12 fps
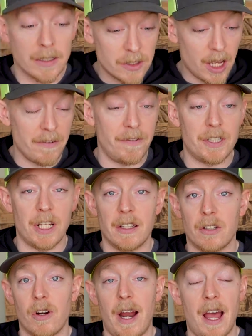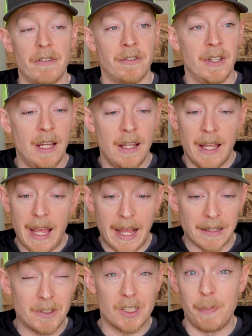Saw fish on the graph
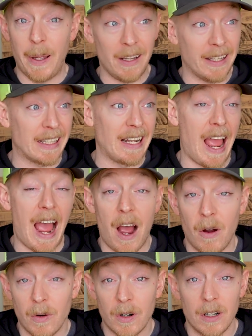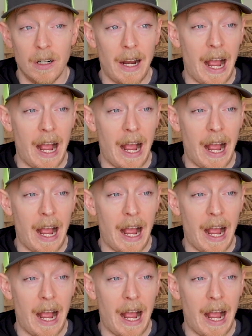and spent like an hour,